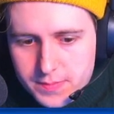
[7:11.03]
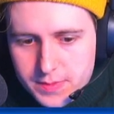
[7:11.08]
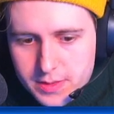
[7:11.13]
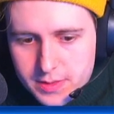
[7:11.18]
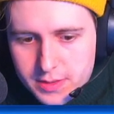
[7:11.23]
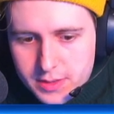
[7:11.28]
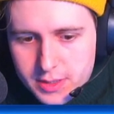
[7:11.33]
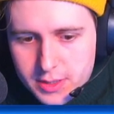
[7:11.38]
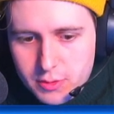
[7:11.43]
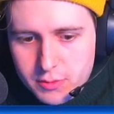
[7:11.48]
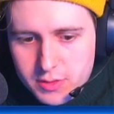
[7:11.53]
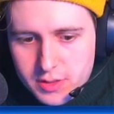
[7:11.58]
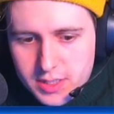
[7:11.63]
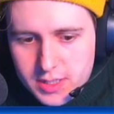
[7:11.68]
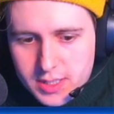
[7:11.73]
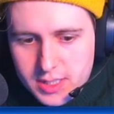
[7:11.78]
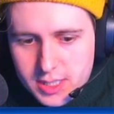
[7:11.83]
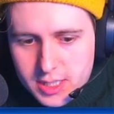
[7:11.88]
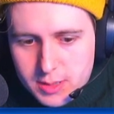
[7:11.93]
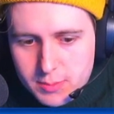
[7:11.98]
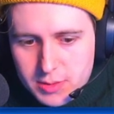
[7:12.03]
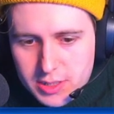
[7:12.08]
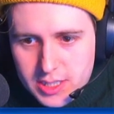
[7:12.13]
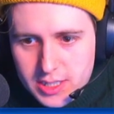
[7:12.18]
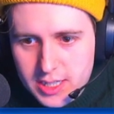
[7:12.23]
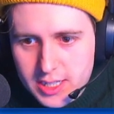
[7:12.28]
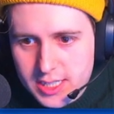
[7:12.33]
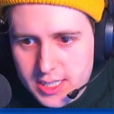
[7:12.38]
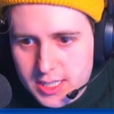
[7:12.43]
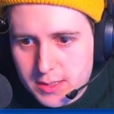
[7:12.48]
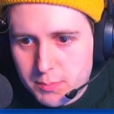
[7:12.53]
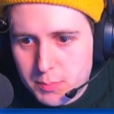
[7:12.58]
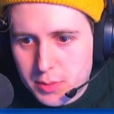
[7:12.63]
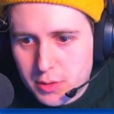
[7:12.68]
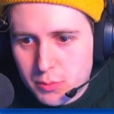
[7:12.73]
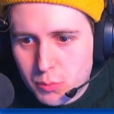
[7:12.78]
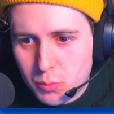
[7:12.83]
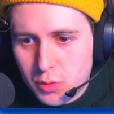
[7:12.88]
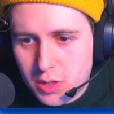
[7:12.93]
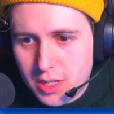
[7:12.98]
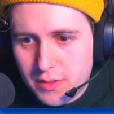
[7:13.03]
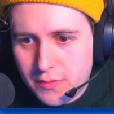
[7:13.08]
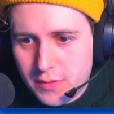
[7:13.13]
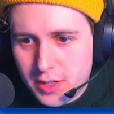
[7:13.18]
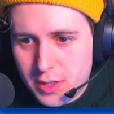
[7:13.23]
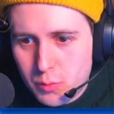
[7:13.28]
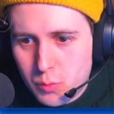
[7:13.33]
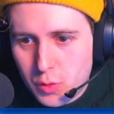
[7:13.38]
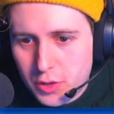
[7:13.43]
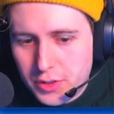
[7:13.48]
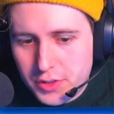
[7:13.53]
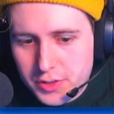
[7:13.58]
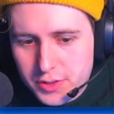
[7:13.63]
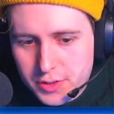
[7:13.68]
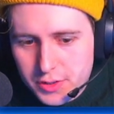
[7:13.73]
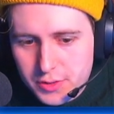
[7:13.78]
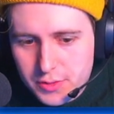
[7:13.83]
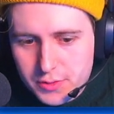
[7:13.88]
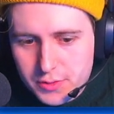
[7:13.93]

Don't disturb the ice. But what if I want to?